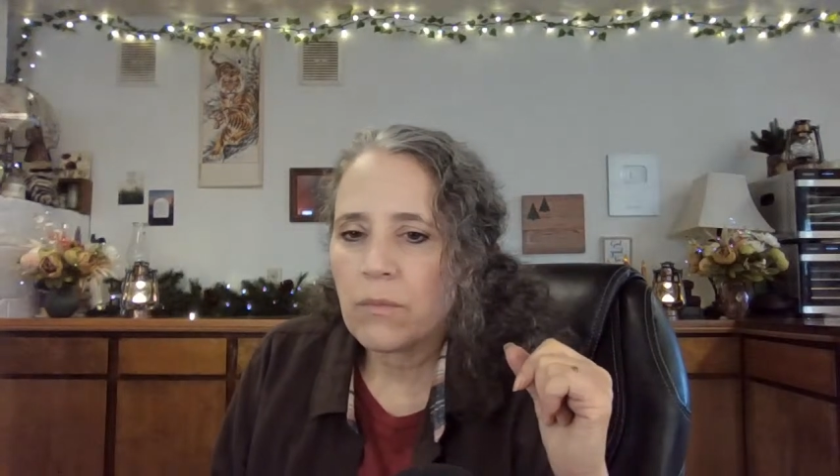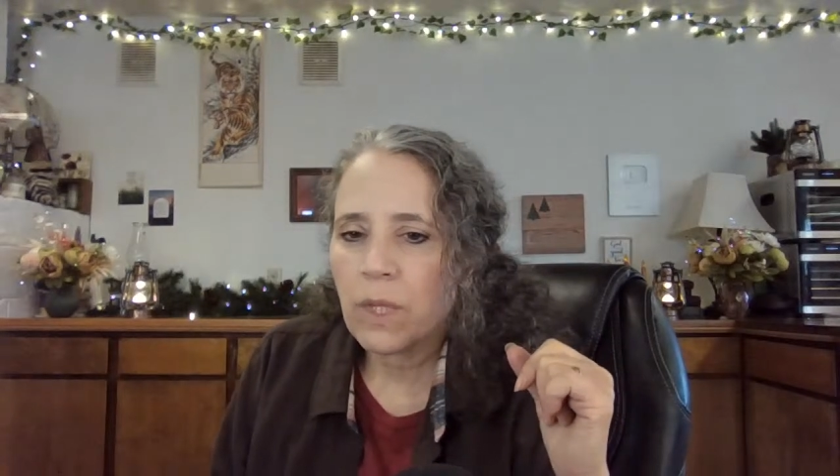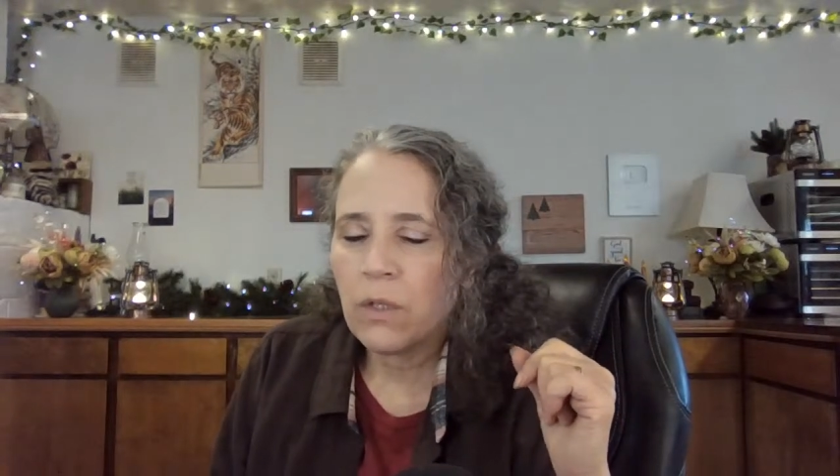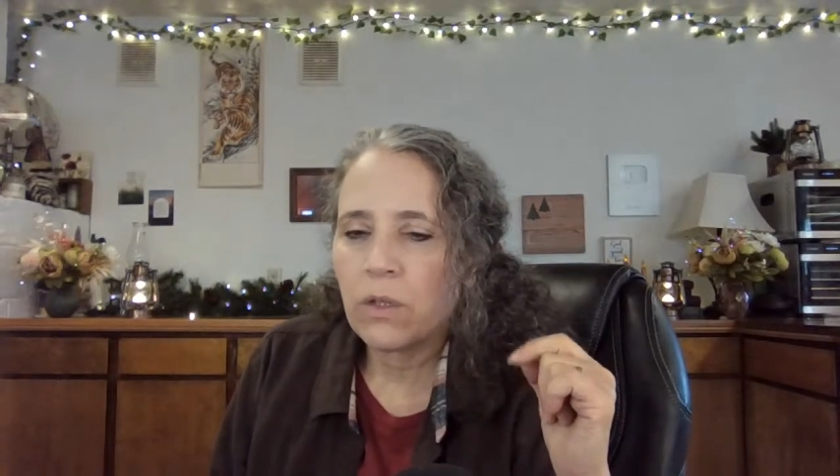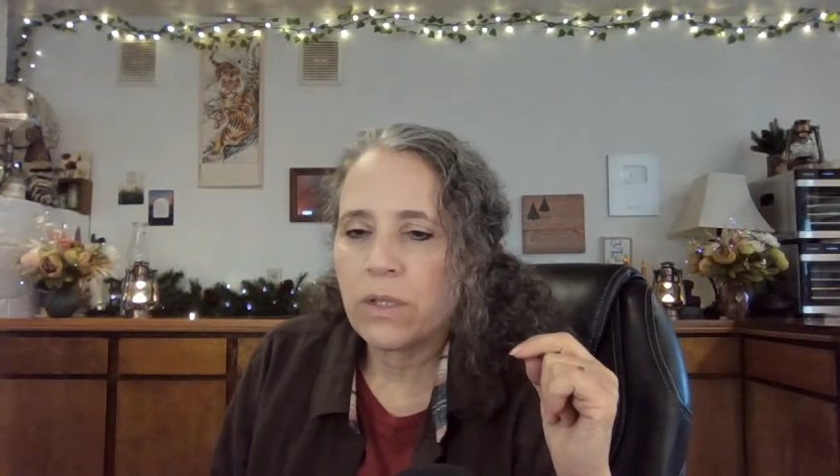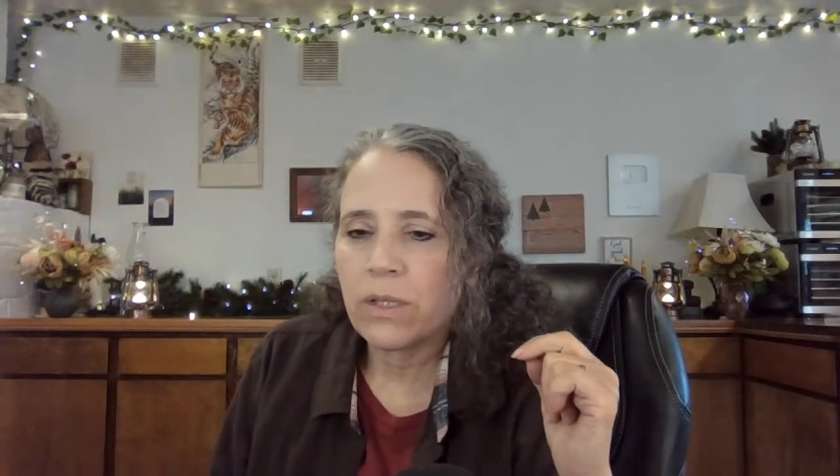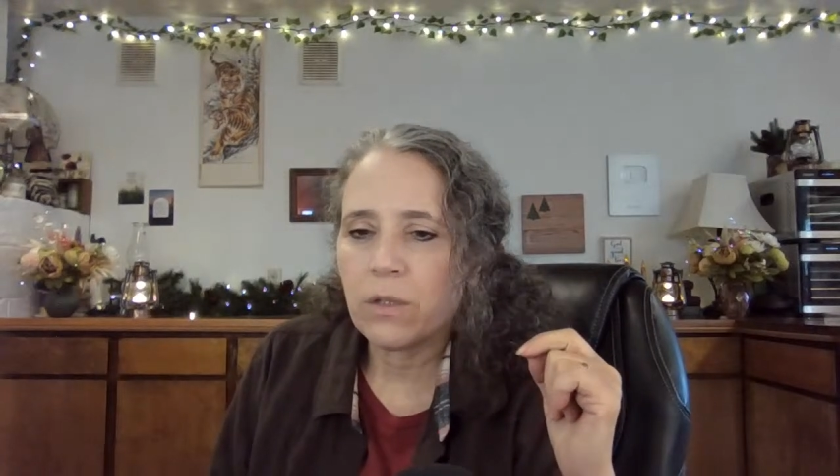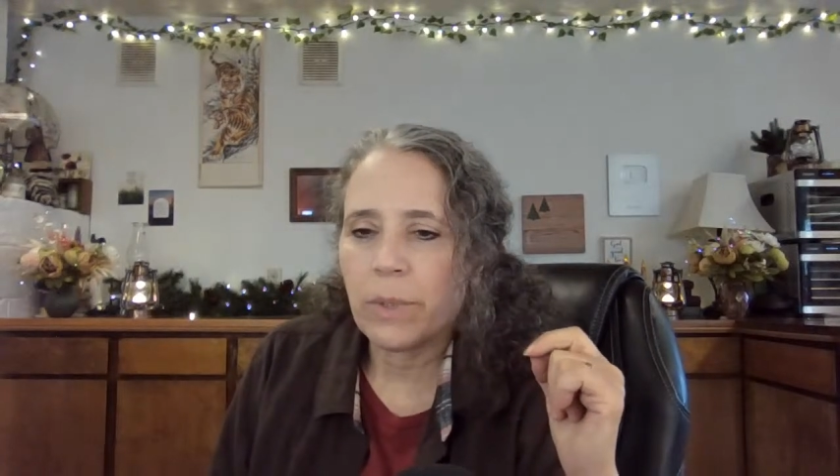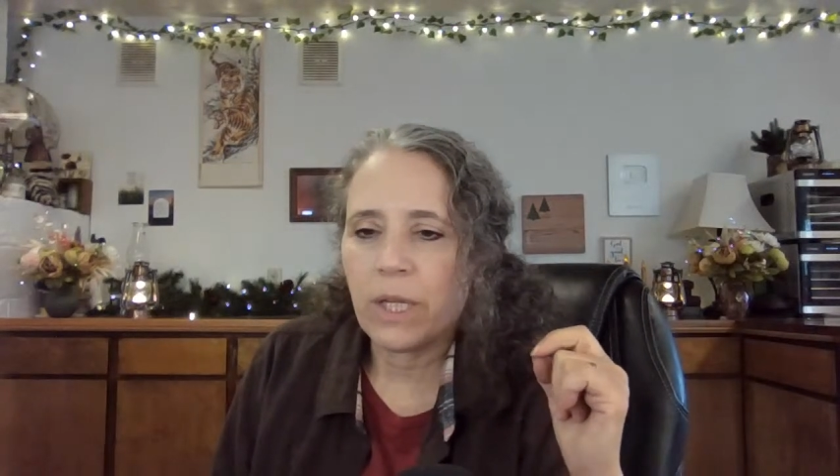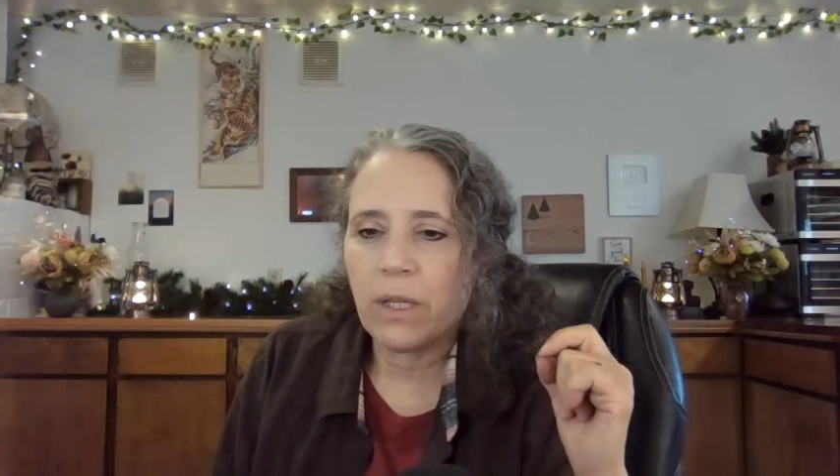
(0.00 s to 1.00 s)
You can
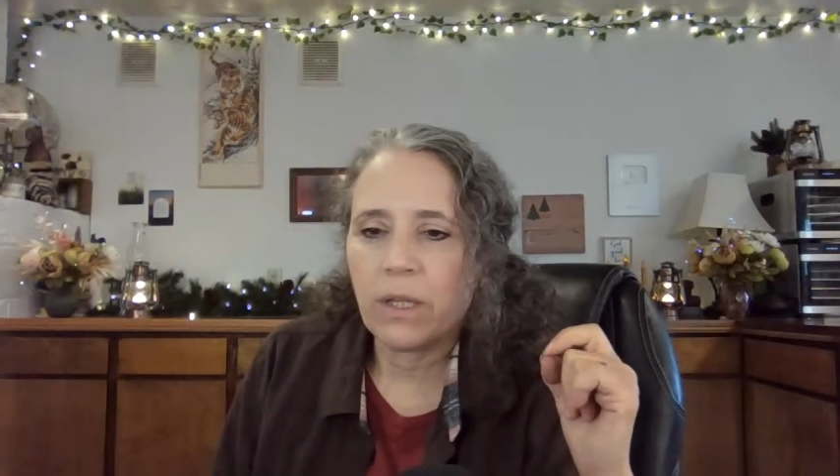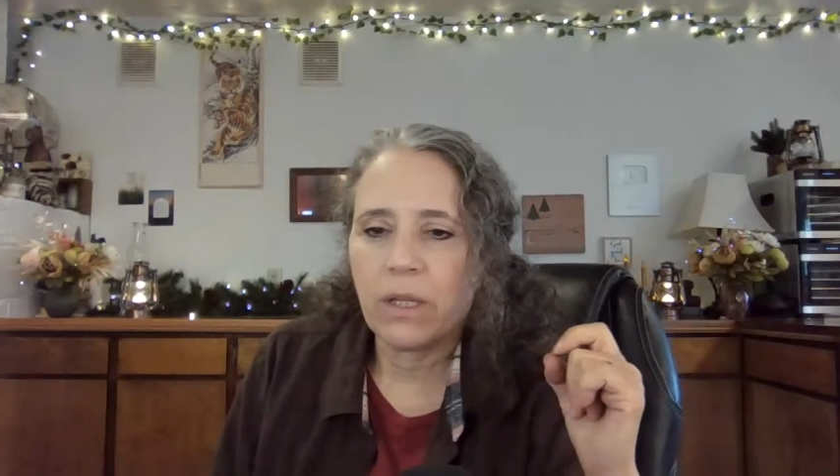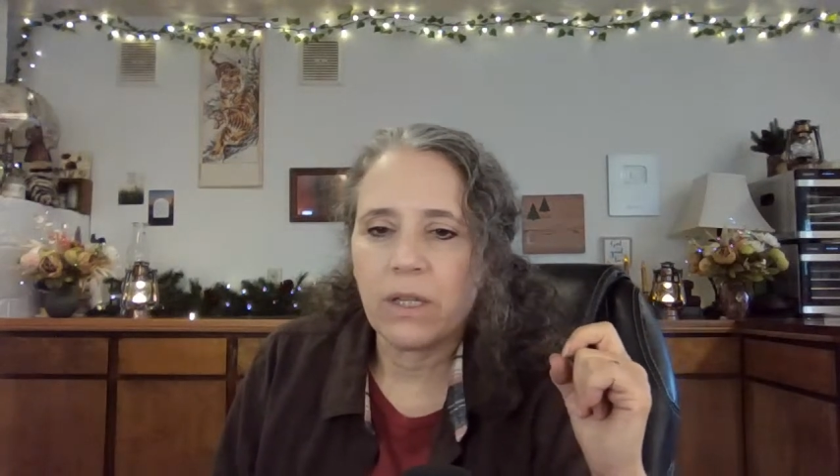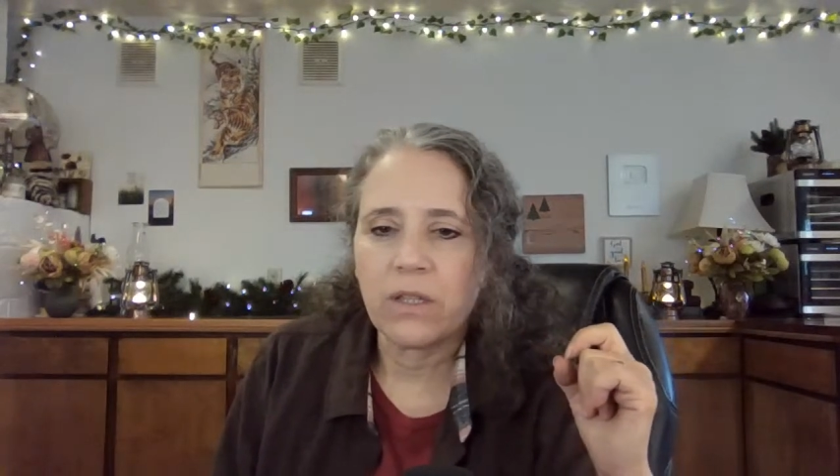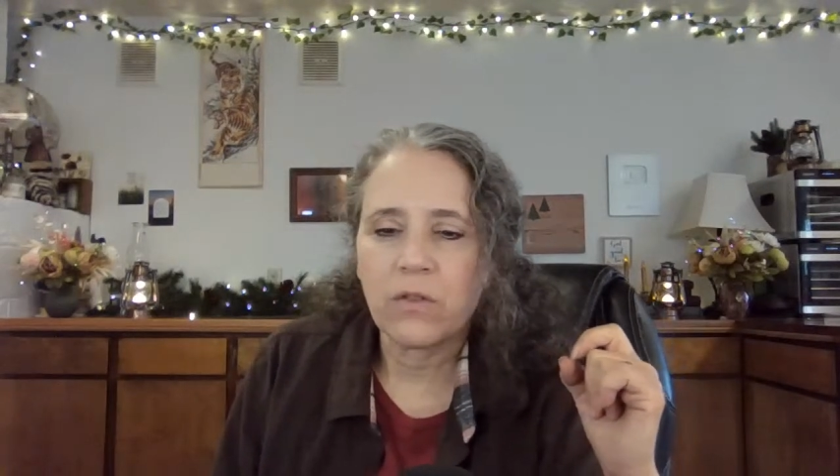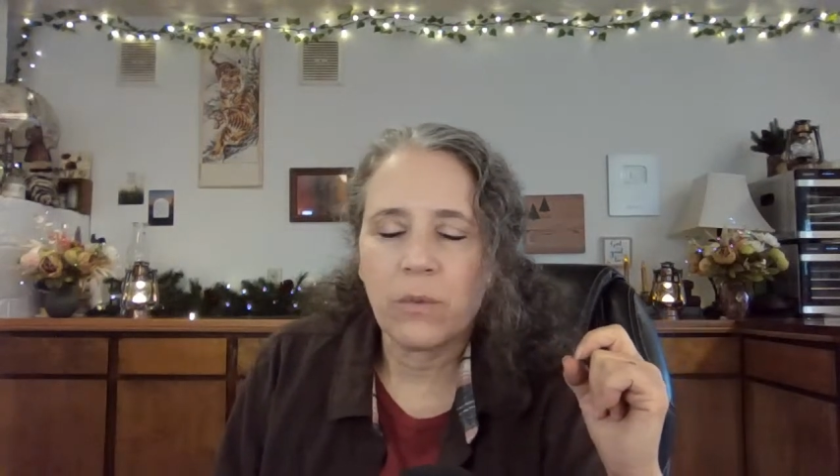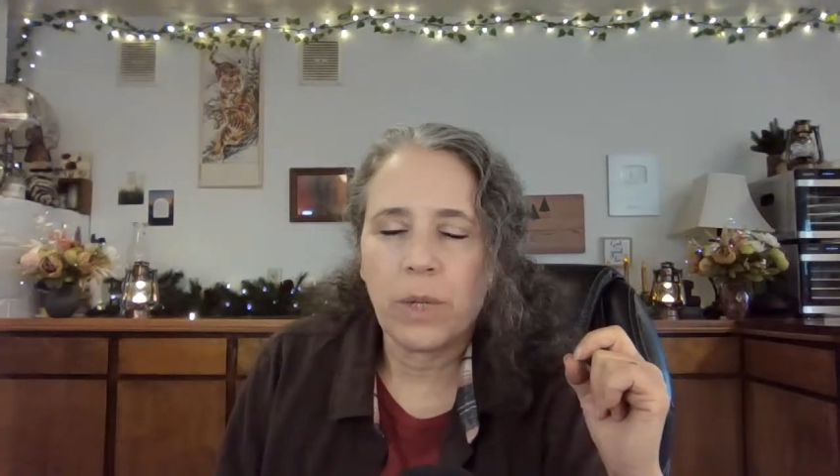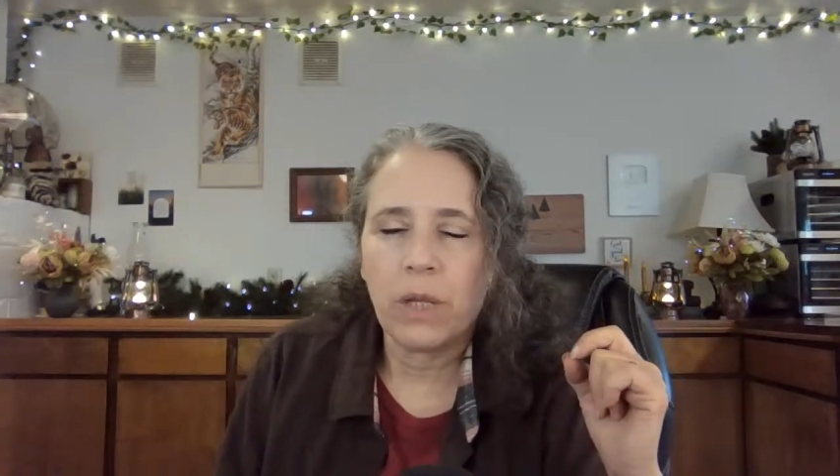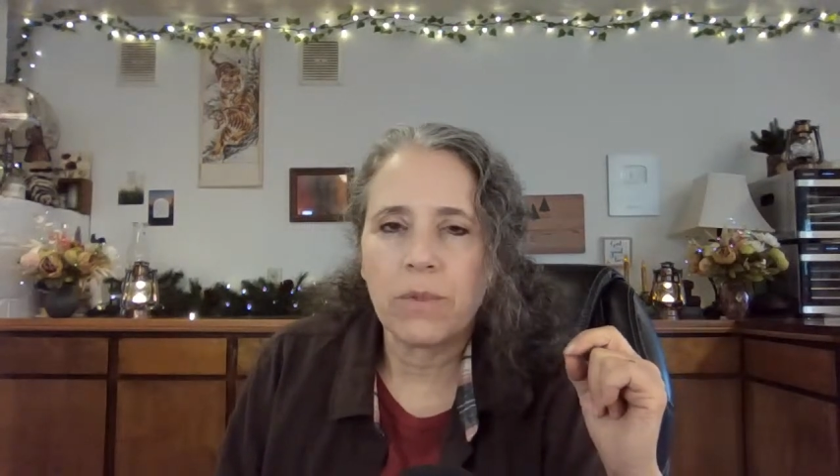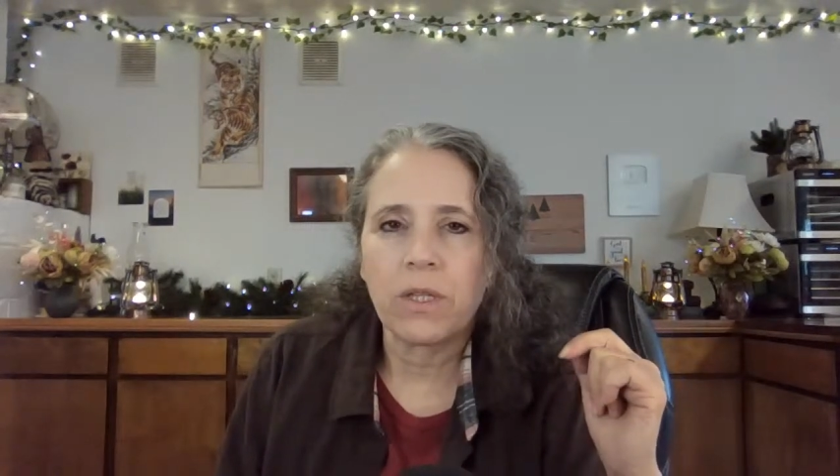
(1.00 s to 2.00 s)
still buy incandescents from
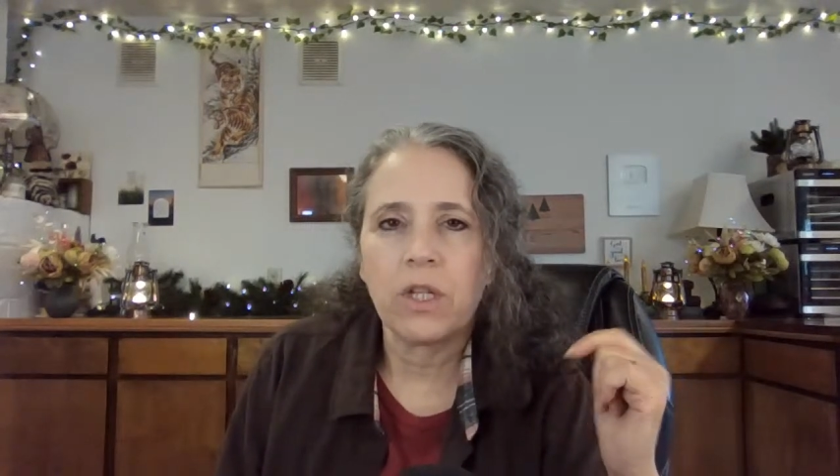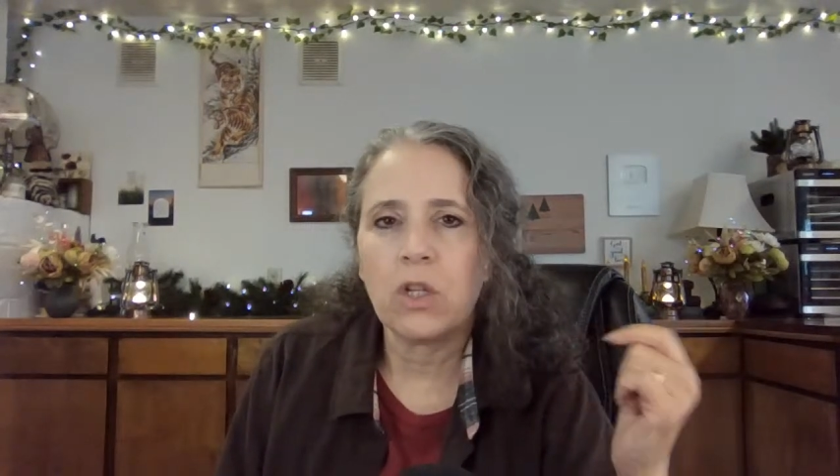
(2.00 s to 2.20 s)
Amazon.